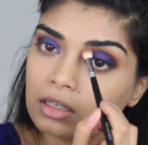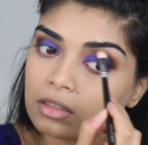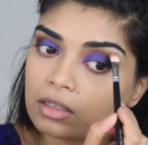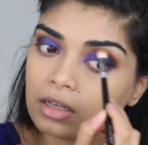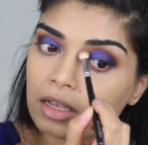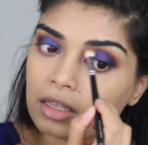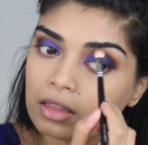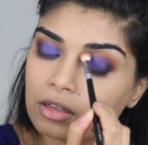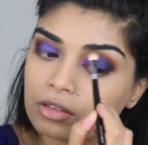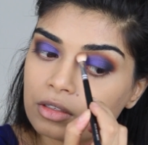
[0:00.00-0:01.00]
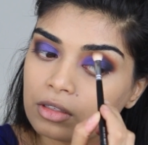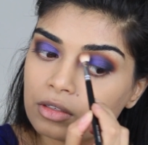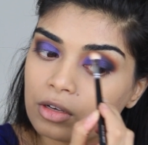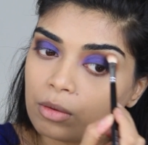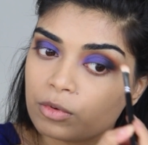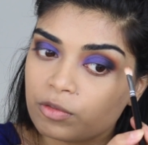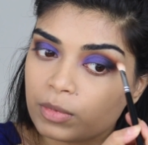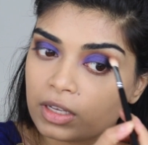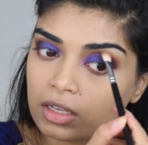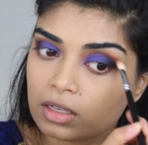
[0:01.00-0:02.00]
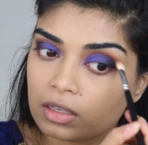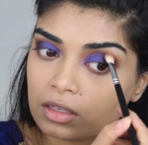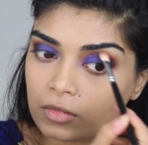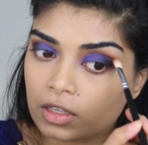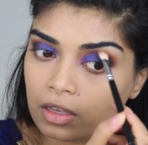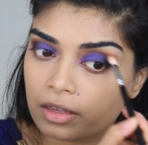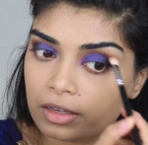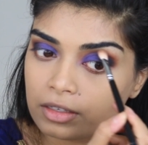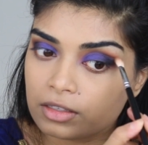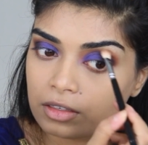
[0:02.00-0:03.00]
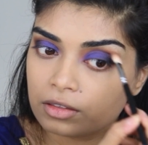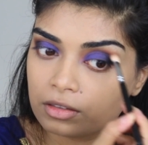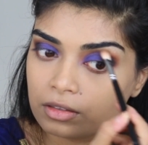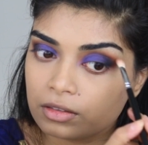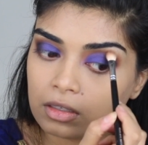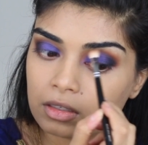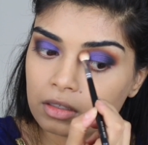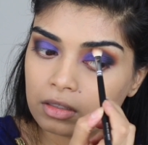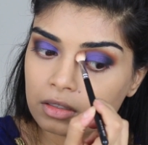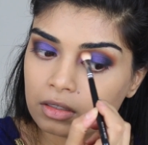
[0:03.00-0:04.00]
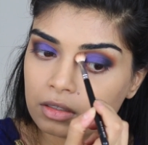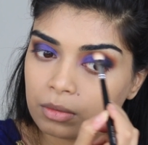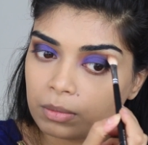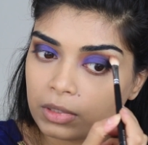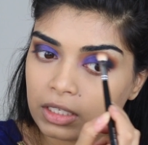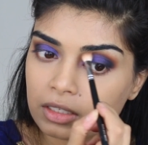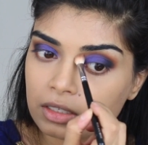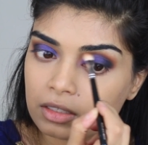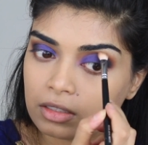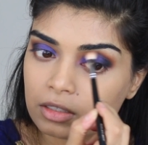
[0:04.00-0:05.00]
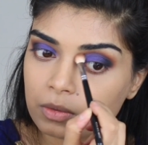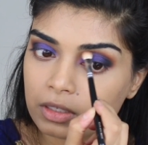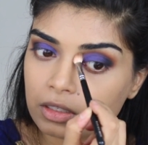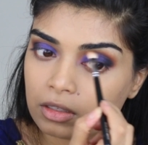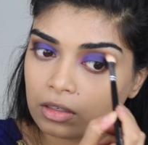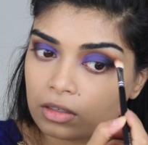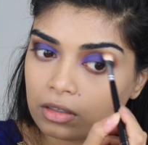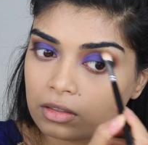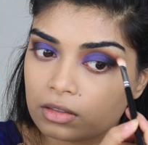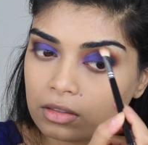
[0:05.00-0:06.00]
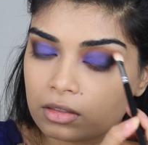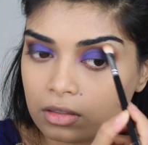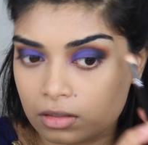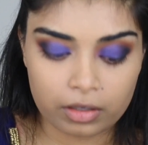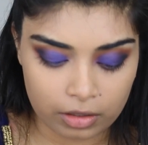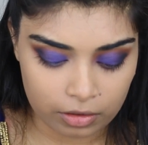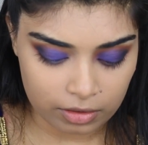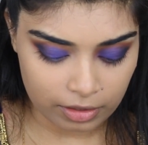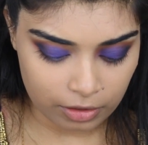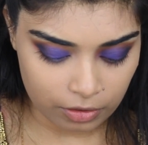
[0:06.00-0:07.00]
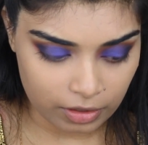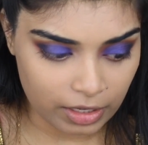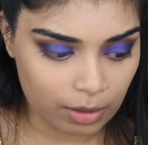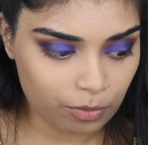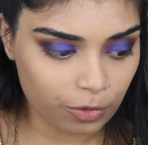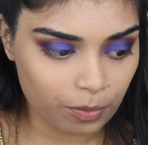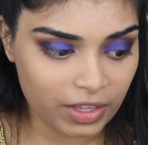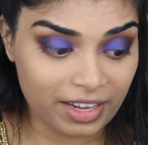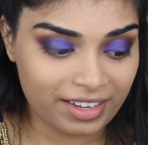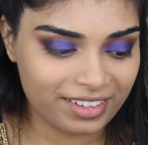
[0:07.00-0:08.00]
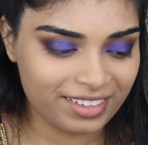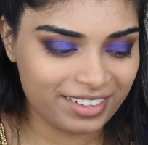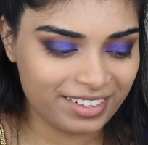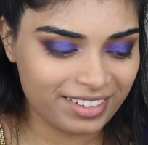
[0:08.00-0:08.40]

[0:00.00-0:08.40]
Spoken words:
Just gonna add that onto the top of my eyeshadow and just blend it so it looks like it could have came from there.